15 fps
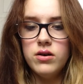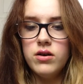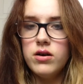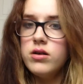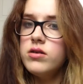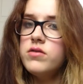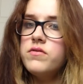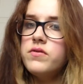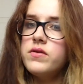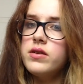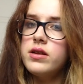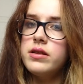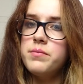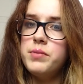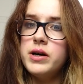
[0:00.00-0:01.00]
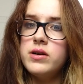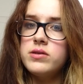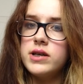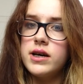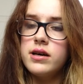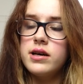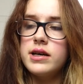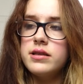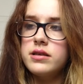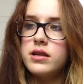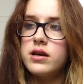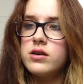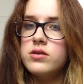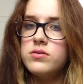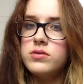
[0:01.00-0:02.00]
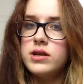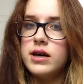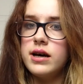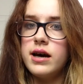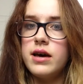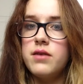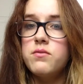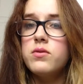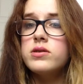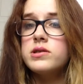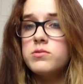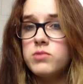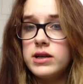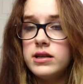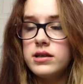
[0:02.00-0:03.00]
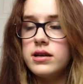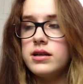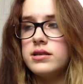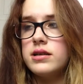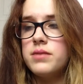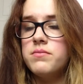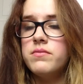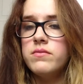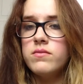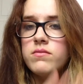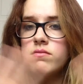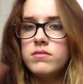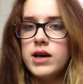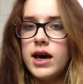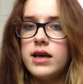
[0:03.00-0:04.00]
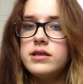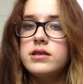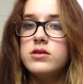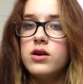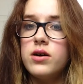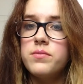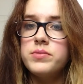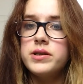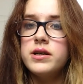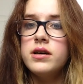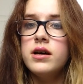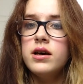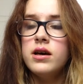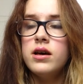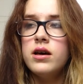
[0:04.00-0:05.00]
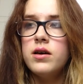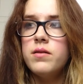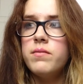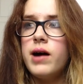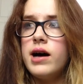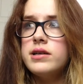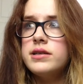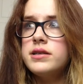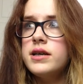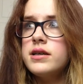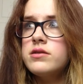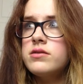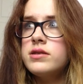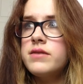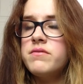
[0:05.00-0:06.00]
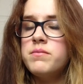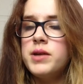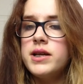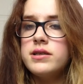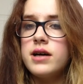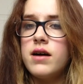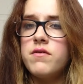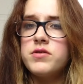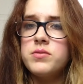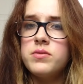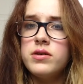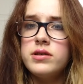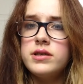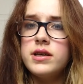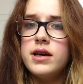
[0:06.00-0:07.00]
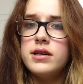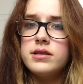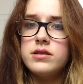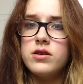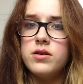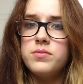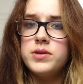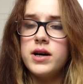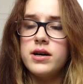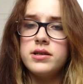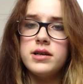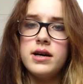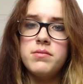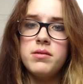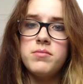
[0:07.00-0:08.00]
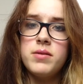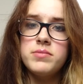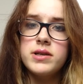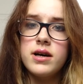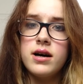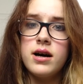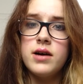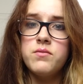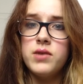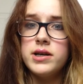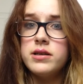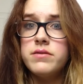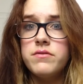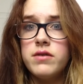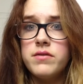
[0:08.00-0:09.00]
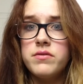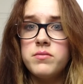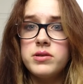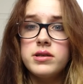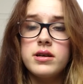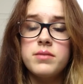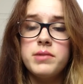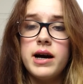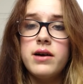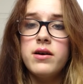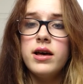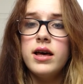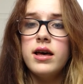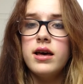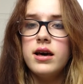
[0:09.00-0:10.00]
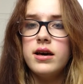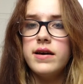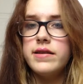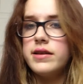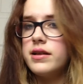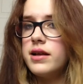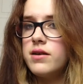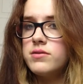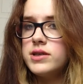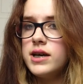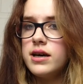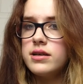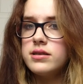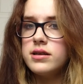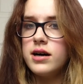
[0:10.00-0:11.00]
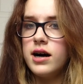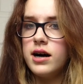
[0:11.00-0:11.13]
of the building into the cold air, it was winter this time, it stopped. About 6 or 7 minutes afterwards, it stopped. I sat in my mum's car and waited for everyone to come out, and then that was it.